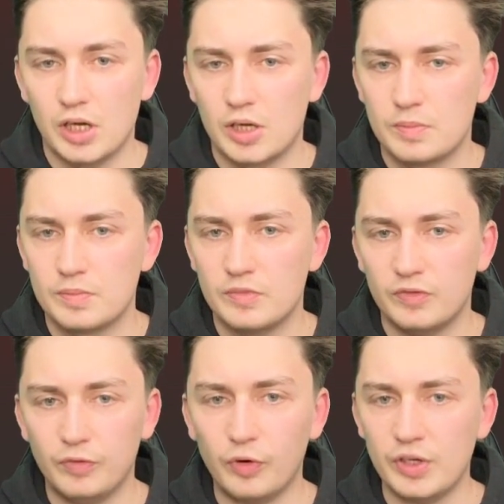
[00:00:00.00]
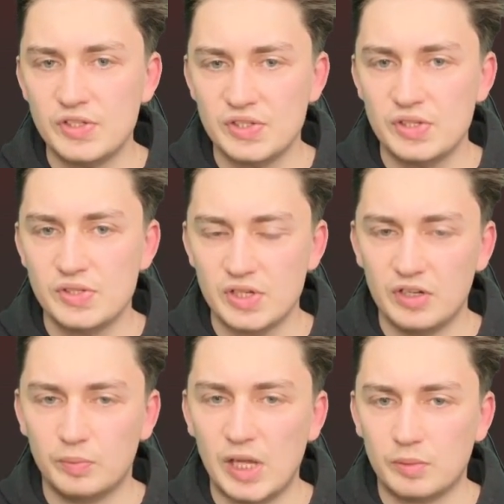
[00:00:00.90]
For instance,
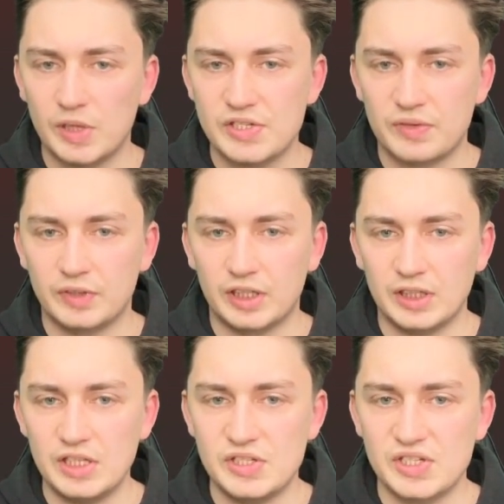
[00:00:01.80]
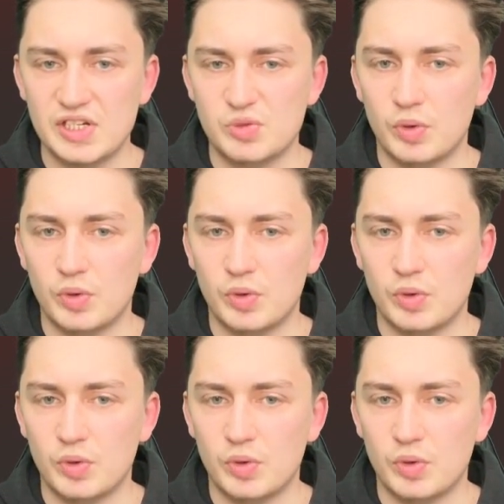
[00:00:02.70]
if black plays something like e6,